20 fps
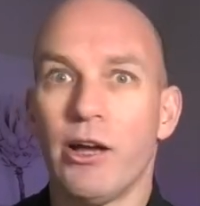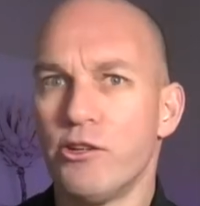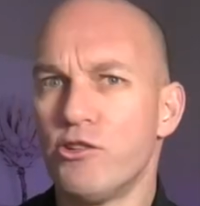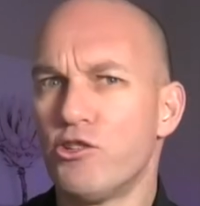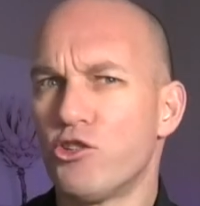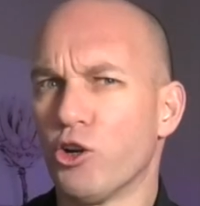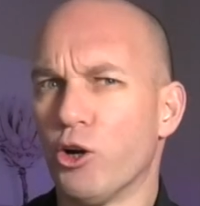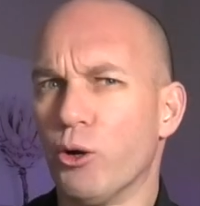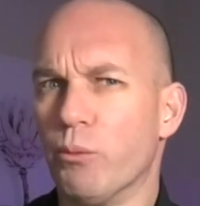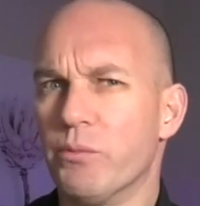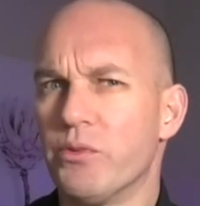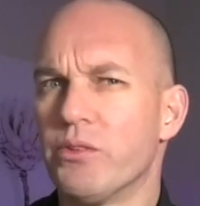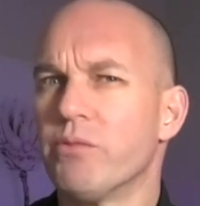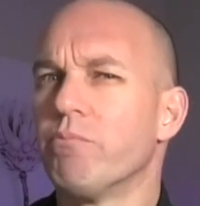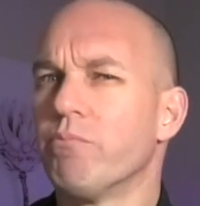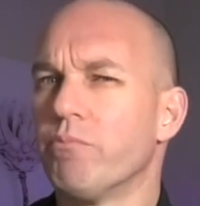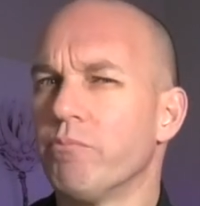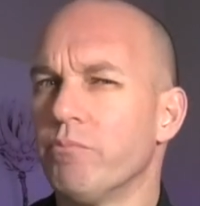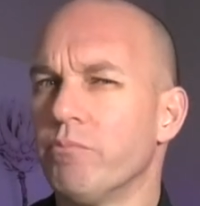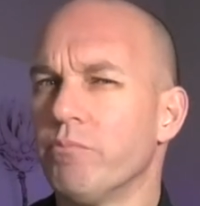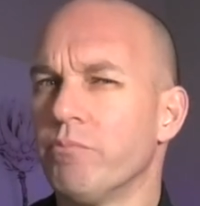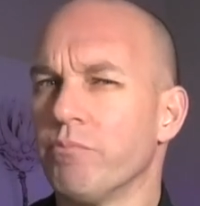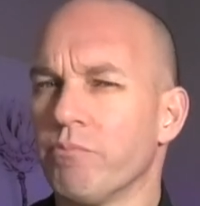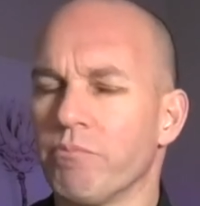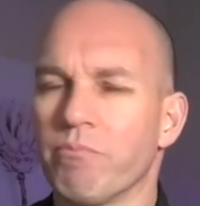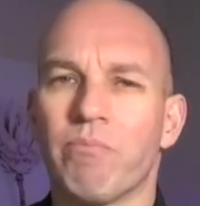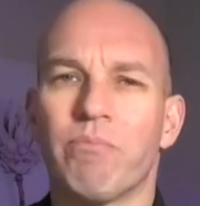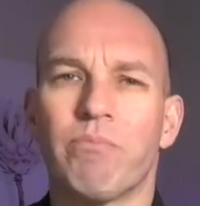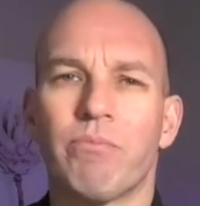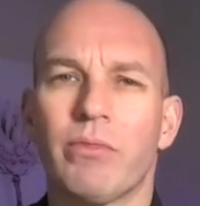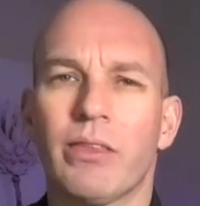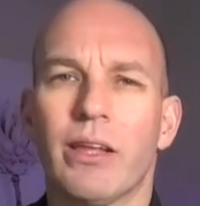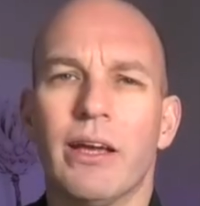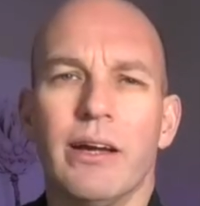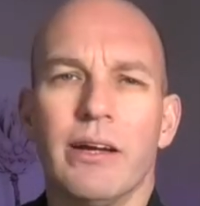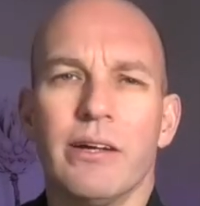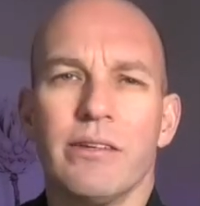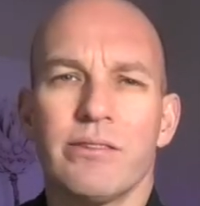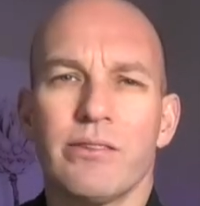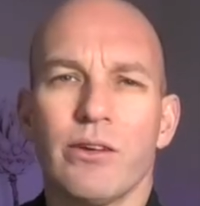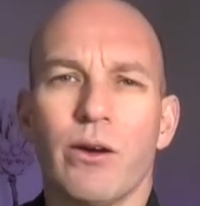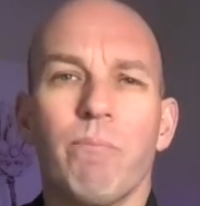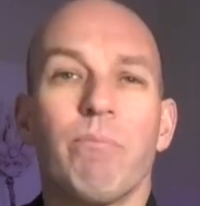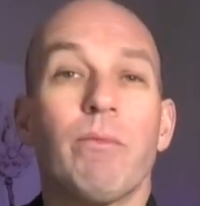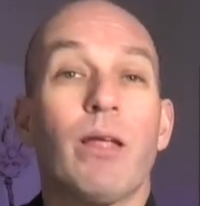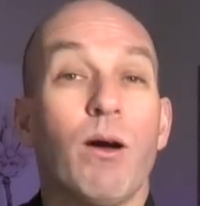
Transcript: jobs. So